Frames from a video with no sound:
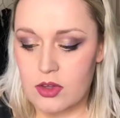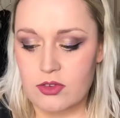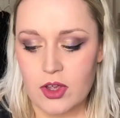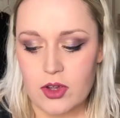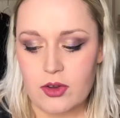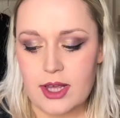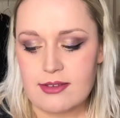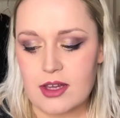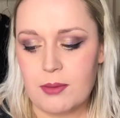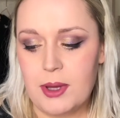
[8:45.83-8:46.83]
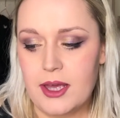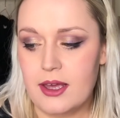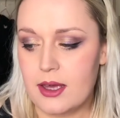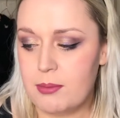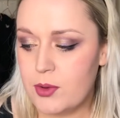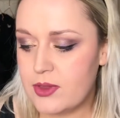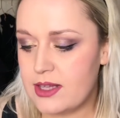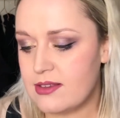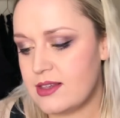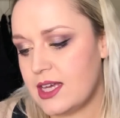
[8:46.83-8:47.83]
So next up, I bought
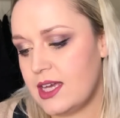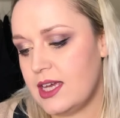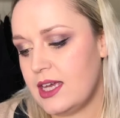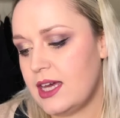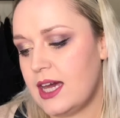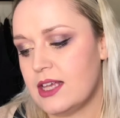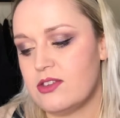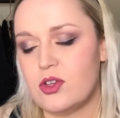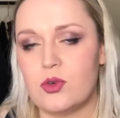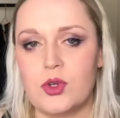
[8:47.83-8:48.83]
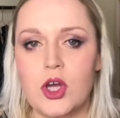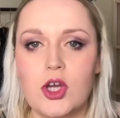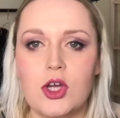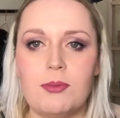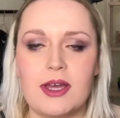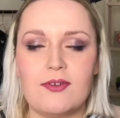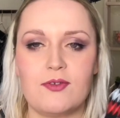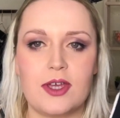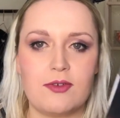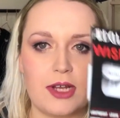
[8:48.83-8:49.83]
these today. As you know, my
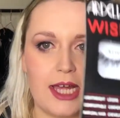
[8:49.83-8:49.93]
favourite